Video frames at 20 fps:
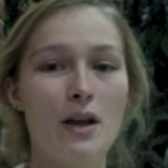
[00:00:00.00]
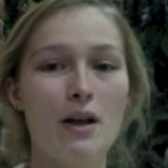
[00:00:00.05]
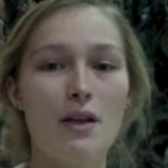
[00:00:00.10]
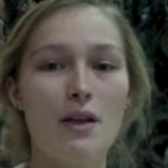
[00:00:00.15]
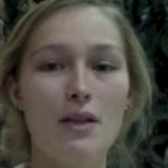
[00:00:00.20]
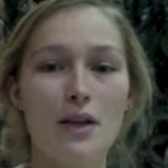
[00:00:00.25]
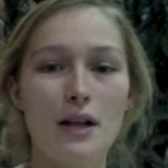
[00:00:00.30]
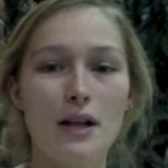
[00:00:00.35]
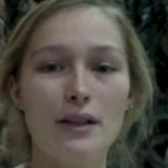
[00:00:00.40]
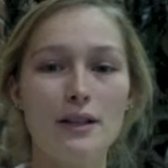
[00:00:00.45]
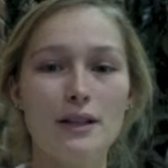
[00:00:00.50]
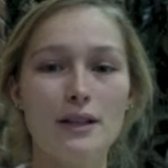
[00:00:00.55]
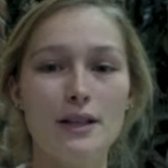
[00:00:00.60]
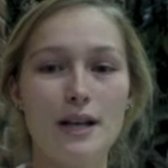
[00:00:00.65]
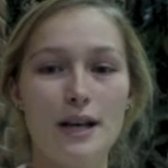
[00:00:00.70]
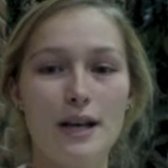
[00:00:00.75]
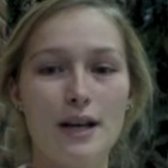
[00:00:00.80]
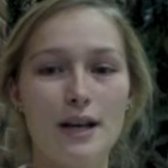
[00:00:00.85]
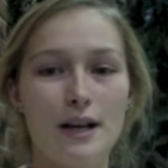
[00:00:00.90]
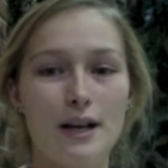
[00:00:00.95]
Phelan
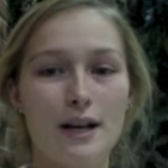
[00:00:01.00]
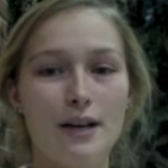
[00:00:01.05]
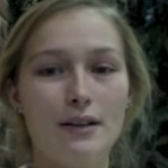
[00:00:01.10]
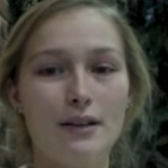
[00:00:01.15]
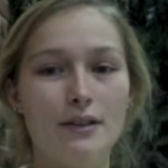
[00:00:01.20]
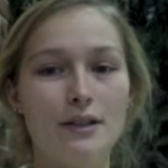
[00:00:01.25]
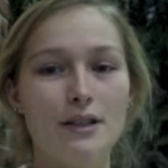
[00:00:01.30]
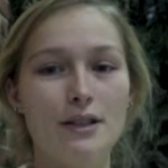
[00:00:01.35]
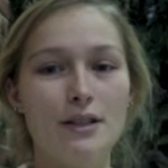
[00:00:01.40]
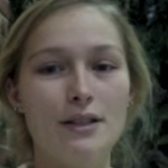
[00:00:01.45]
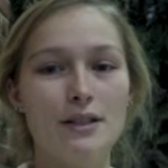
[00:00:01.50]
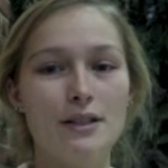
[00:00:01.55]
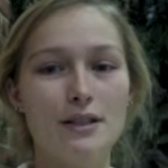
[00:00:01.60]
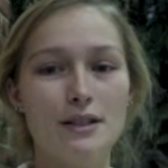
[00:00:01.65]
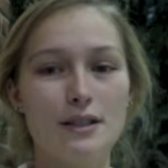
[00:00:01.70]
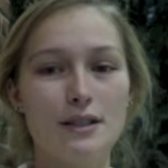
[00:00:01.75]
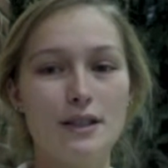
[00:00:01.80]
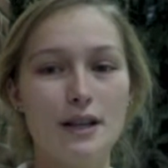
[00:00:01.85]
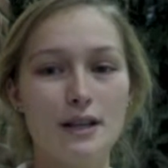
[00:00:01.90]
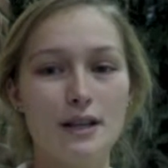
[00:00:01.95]
et al.
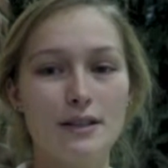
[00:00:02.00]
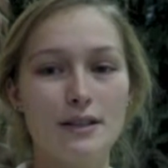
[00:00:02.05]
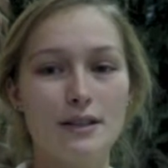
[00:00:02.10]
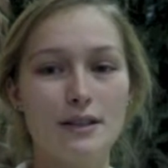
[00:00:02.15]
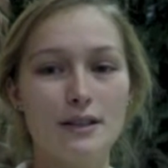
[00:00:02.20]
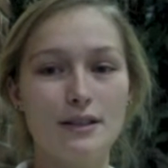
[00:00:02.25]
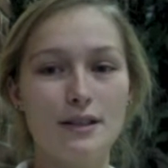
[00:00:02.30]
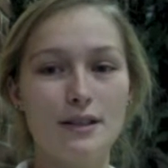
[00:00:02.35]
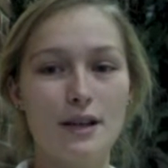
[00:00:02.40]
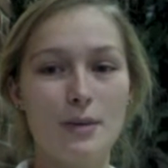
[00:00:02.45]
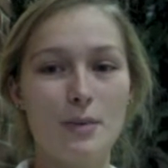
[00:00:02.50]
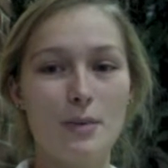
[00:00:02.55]
Discusses a